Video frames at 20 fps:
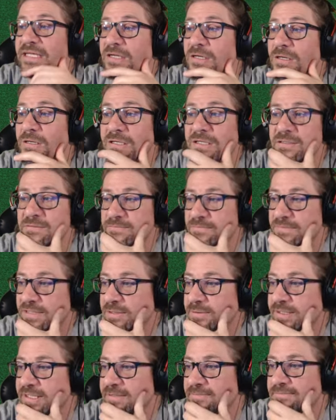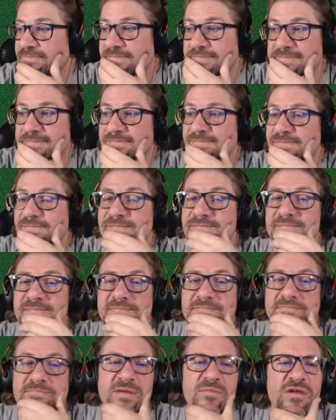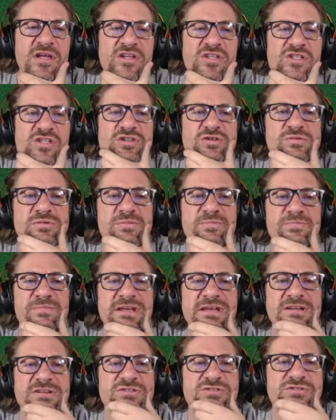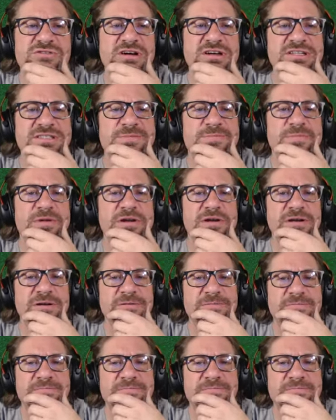car, by the way. Maybe I should do a pink truck spawner.